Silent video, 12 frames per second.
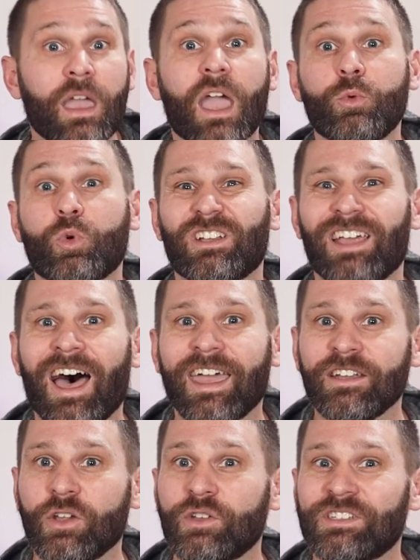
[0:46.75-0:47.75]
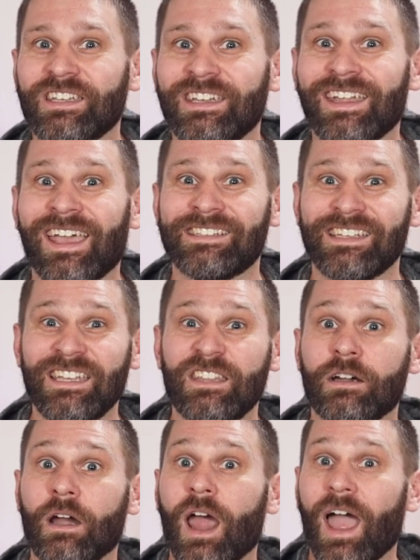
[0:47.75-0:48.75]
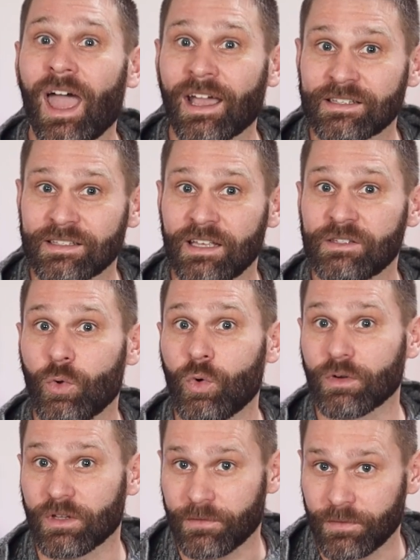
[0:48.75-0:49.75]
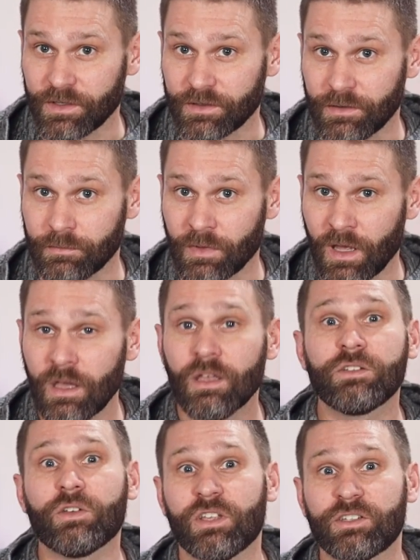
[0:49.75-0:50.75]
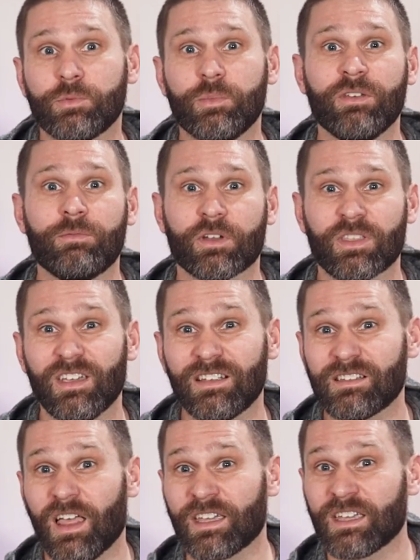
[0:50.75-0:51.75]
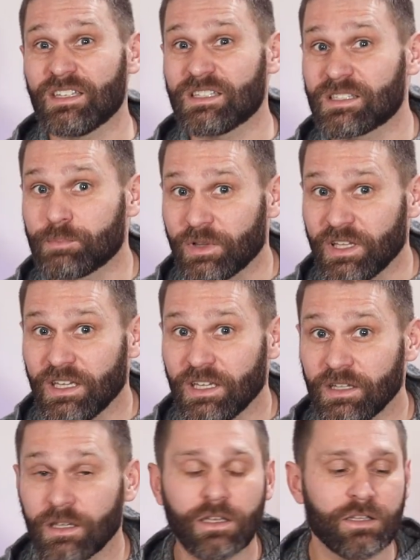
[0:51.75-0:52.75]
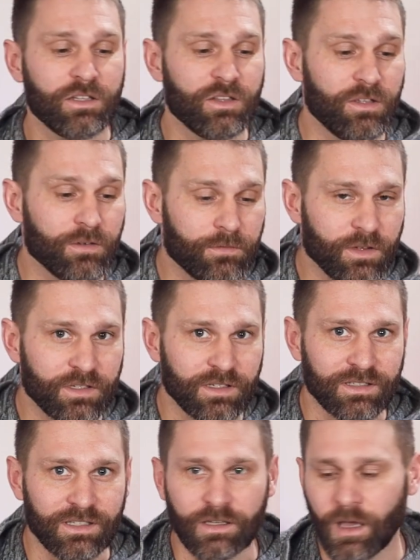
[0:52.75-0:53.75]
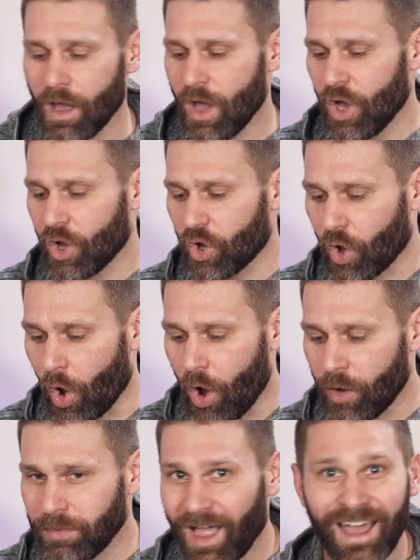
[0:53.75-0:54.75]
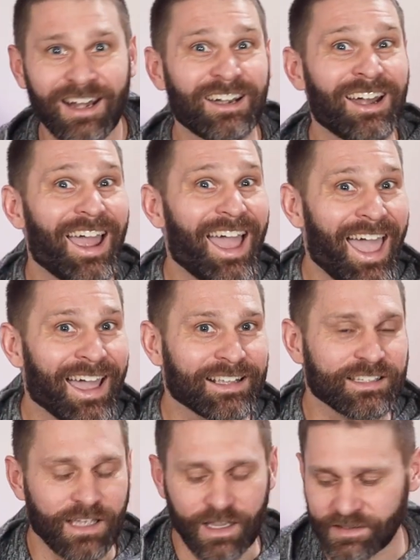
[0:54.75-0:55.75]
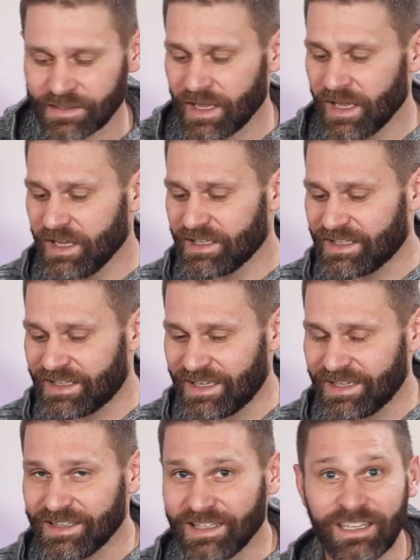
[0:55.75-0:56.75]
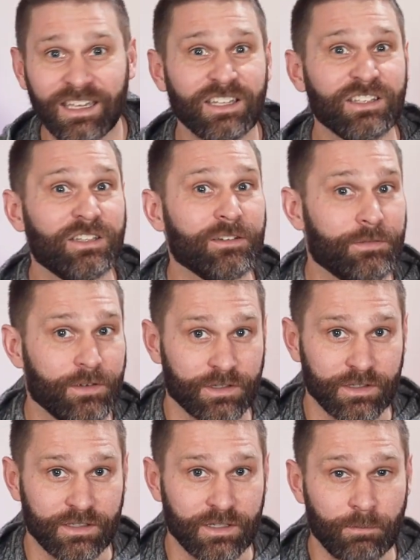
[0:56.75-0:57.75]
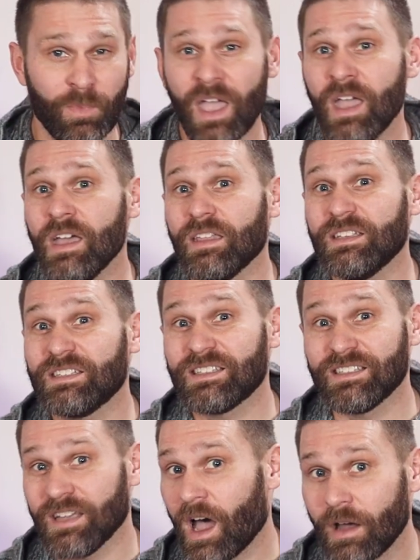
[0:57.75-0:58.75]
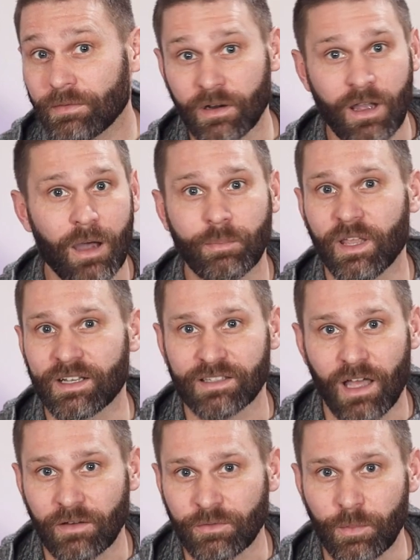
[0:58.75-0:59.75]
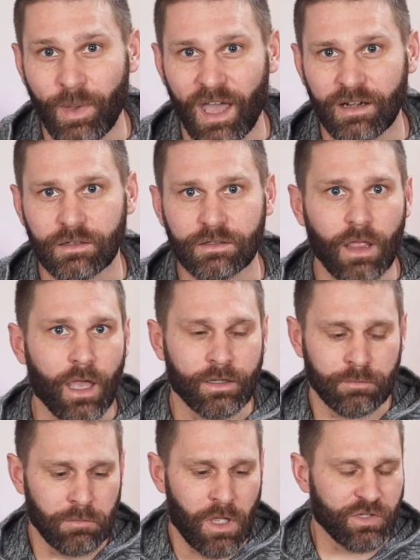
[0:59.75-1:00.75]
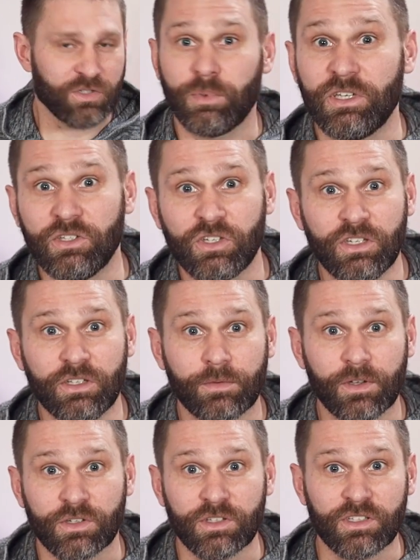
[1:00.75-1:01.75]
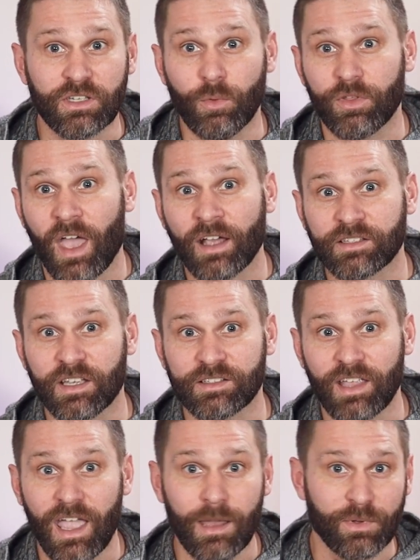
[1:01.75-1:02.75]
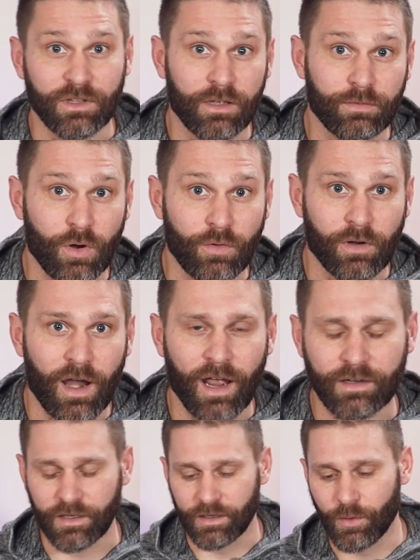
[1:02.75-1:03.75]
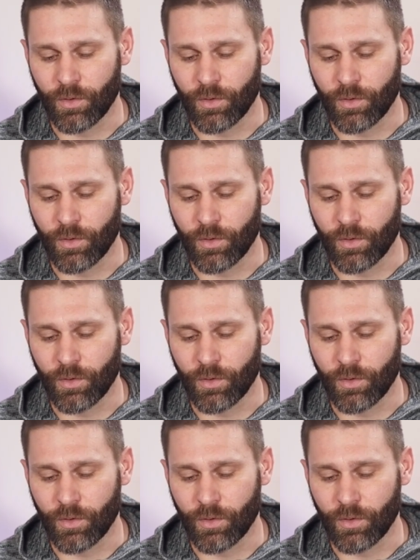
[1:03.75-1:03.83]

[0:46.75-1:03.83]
and we're diagnosing it as either excess or deficient. So this would be for things like spleen deficiency, gallbladder excess, kidney deficiency. This is not for complex Zongfu patterns like spleen qi deficiency with excess damp and liver overacting,